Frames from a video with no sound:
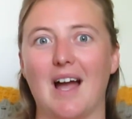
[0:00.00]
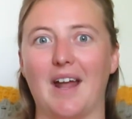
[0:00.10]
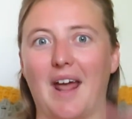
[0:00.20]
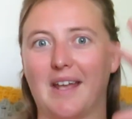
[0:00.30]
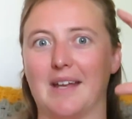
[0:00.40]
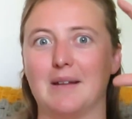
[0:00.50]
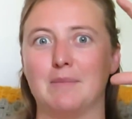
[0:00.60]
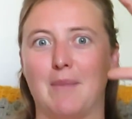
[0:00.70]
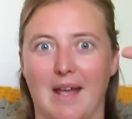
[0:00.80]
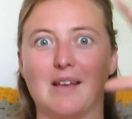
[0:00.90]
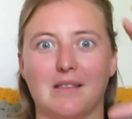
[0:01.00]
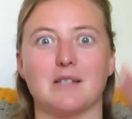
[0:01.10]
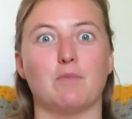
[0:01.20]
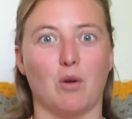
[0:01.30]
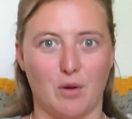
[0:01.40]
and I can make
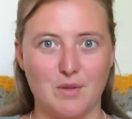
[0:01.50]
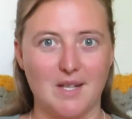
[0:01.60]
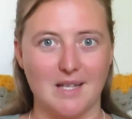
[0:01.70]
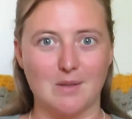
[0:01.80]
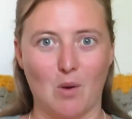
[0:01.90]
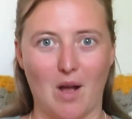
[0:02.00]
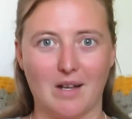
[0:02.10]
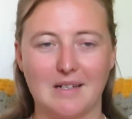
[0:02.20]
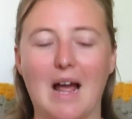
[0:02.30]
this process work.